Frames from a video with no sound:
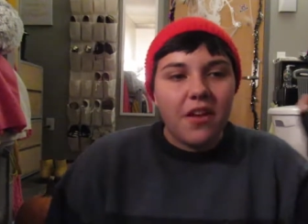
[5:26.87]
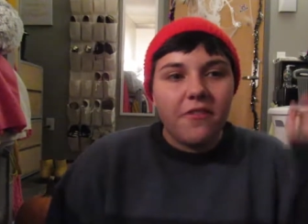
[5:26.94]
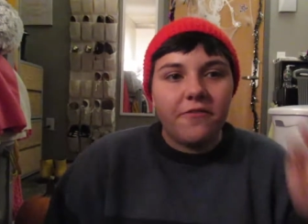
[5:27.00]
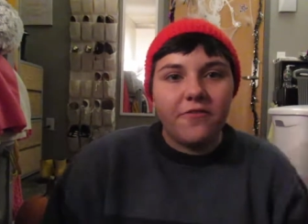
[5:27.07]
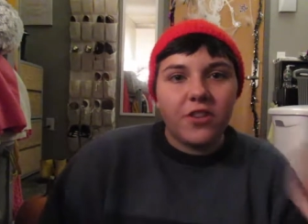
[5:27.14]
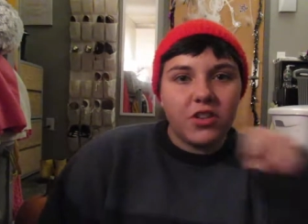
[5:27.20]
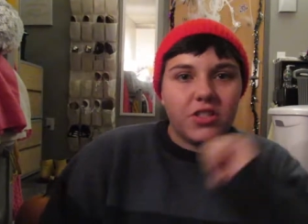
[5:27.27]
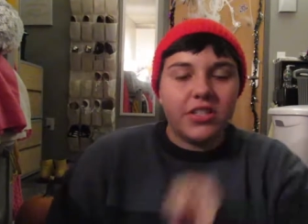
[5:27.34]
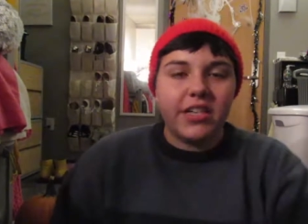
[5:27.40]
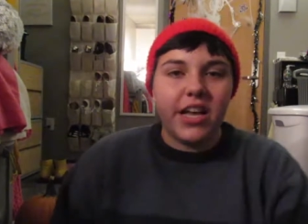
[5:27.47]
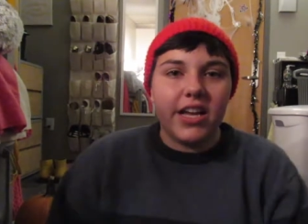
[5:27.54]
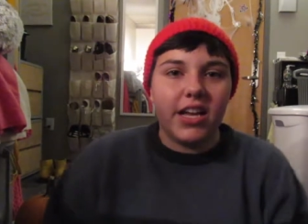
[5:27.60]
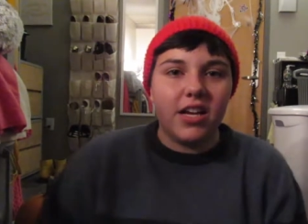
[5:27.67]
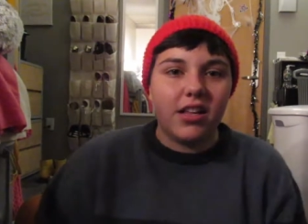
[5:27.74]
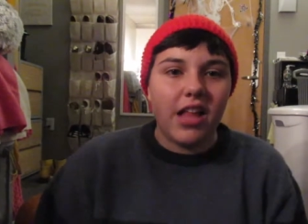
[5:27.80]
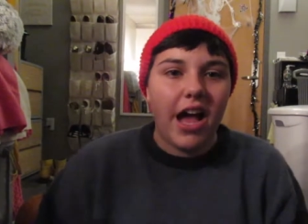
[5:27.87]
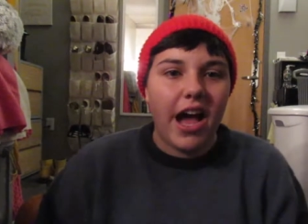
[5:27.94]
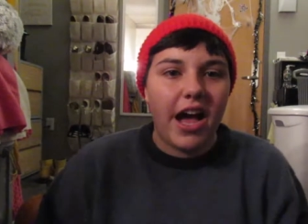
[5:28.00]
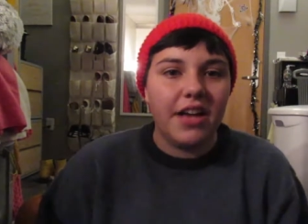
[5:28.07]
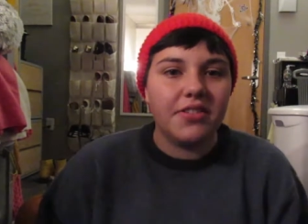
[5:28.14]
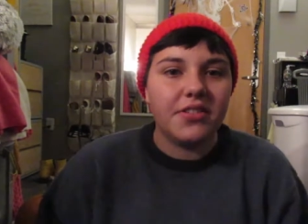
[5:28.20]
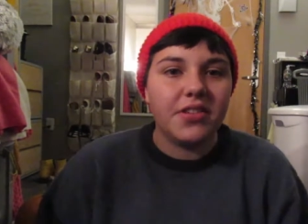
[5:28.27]
First day of
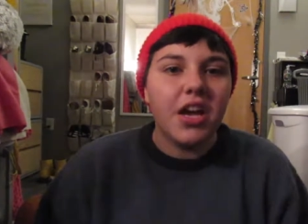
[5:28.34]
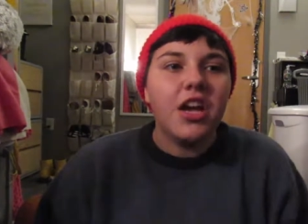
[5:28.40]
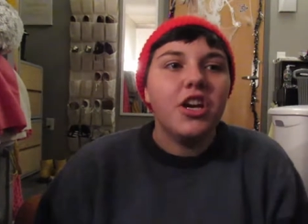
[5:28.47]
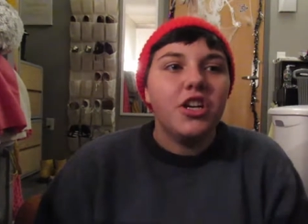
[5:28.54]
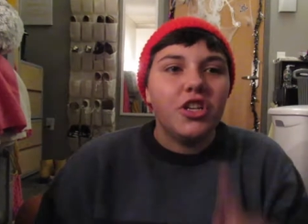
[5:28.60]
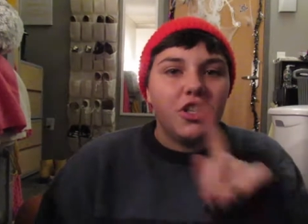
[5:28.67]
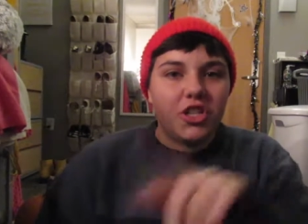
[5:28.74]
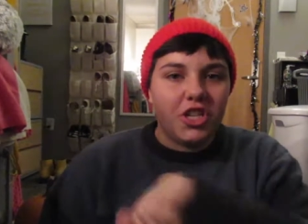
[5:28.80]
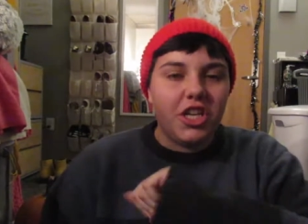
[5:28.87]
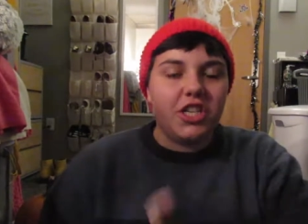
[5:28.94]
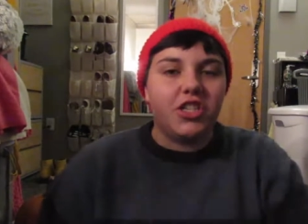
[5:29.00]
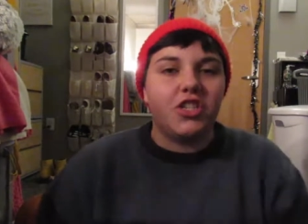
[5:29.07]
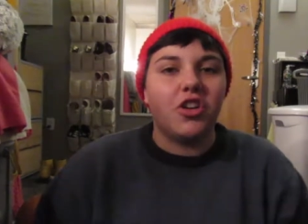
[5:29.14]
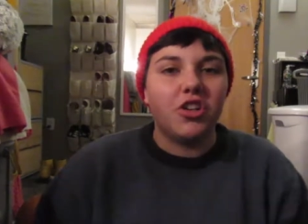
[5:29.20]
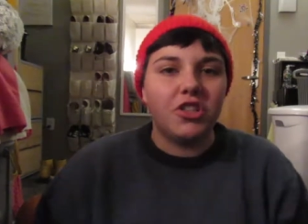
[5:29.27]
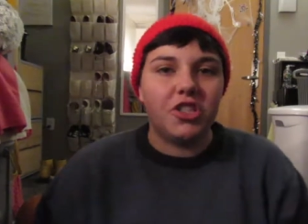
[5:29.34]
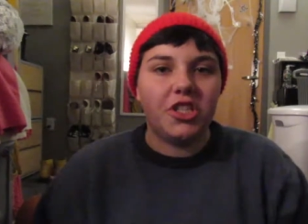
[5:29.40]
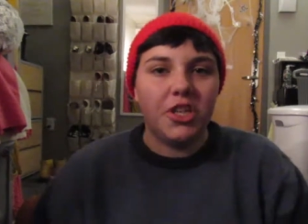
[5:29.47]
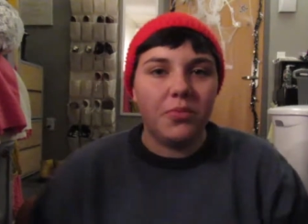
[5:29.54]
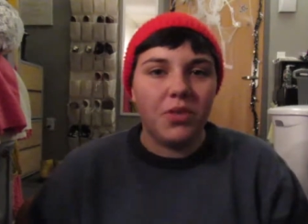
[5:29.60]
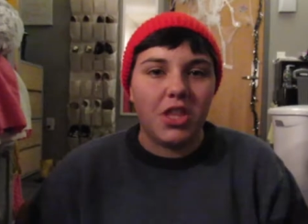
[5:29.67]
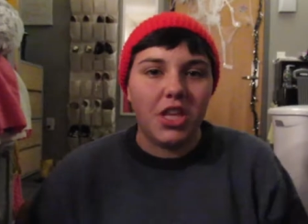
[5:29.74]
class, she starts
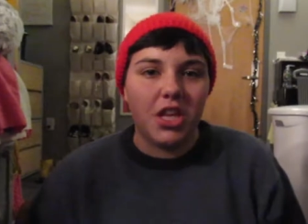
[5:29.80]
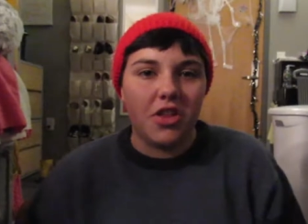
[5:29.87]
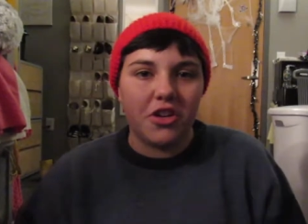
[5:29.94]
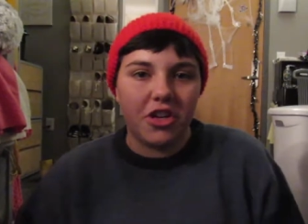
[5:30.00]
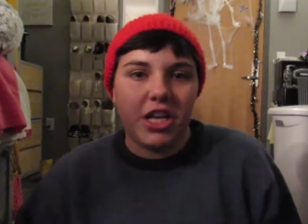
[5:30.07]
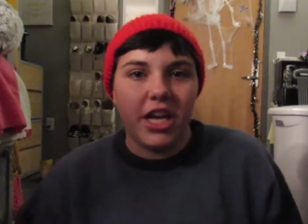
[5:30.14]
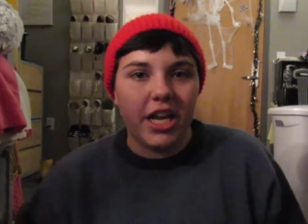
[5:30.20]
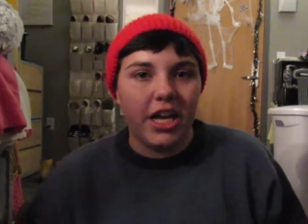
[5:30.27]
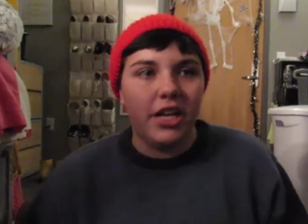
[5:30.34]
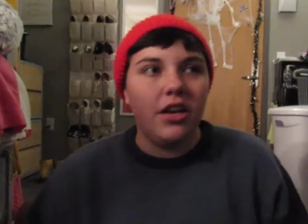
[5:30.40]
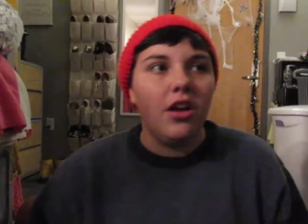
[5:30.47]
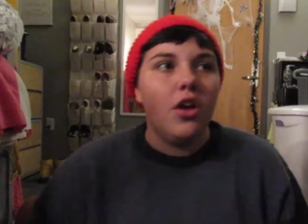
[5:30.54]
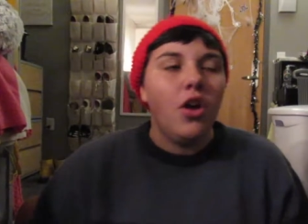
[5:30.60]
shit with another kid.